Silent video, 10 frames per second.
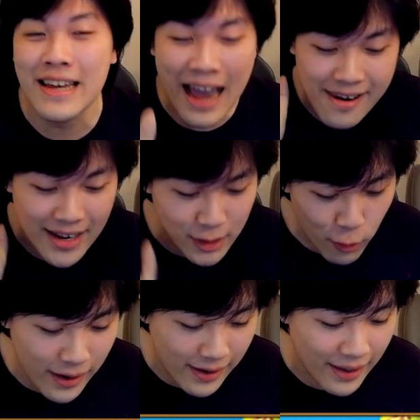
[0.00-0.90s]
and as
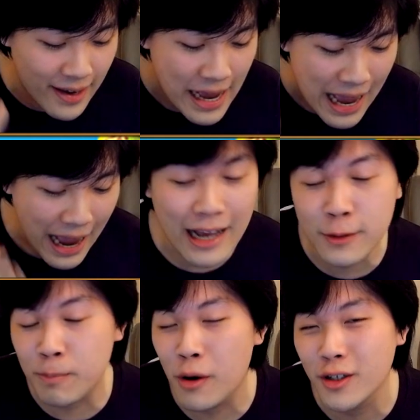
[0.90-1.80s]
quickly as
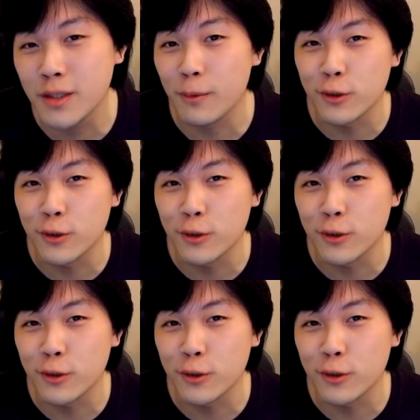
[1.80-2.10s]
possible.